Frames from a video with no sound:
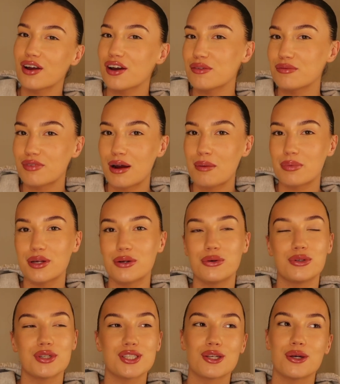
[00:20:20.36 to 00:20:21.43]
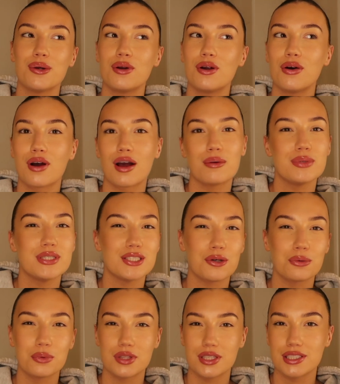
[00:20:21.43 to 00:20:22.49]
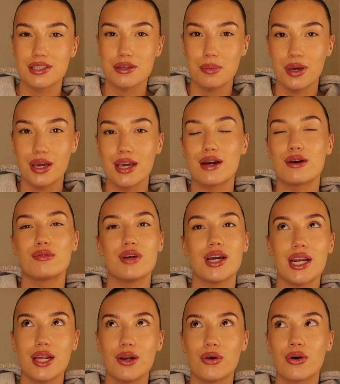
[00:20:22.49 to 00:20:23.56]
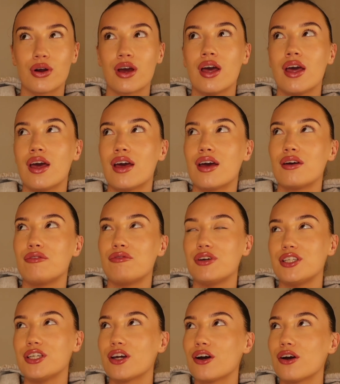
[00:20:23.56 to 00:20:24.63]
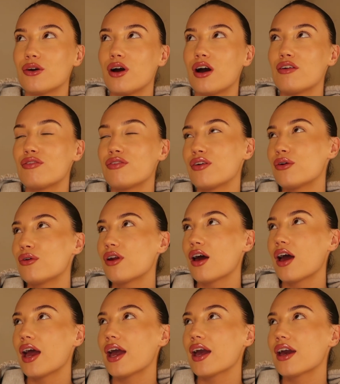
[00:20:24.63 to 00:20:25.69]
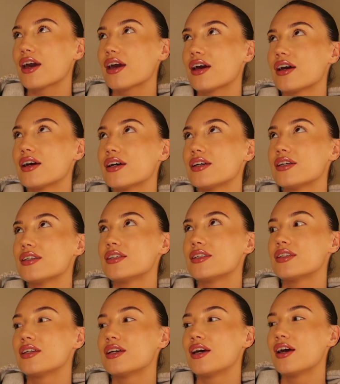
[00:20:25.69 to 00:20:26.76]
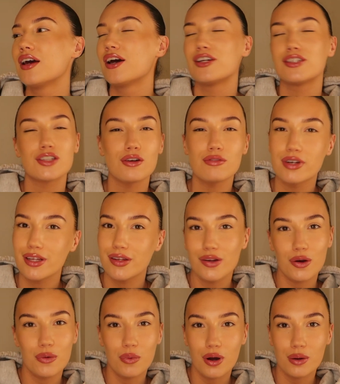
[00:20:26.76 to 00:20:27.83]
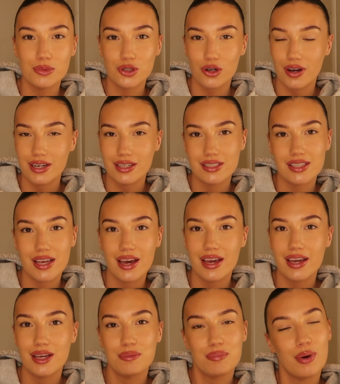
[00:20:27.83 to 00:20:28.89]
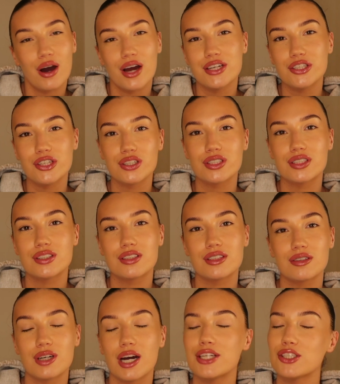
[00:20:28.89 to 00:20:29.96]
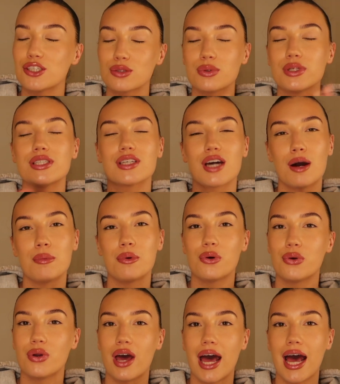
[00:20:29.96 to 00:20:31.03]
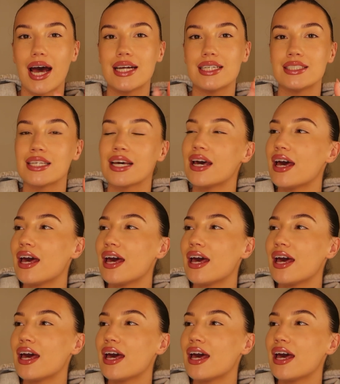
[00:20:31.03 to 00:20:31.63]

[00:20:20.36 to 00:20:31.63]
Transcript: like I'm rambling on too long, and we don't want this to be a really long video. I feel like, don't really know what I'm trying to say, but I just I just wanted to come on and